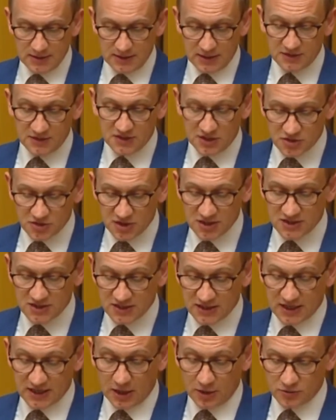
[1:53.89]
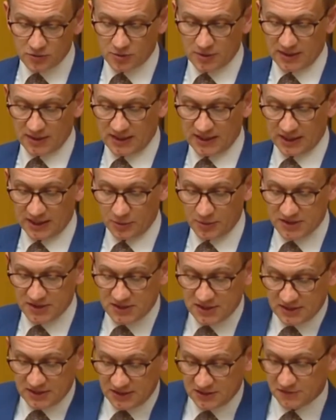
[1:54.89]
Indigenous and culturally
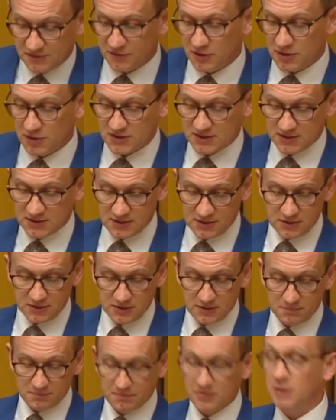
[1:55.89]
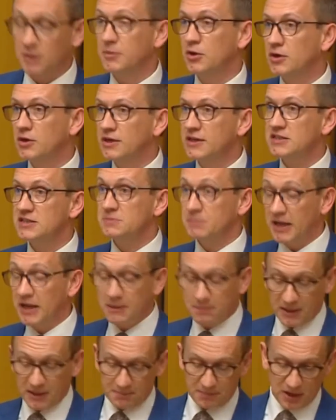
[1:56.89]
linguistically diverse communities, many
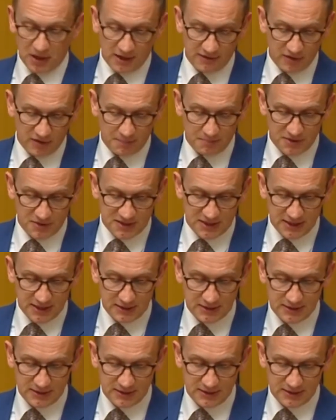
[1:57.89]
people I represent,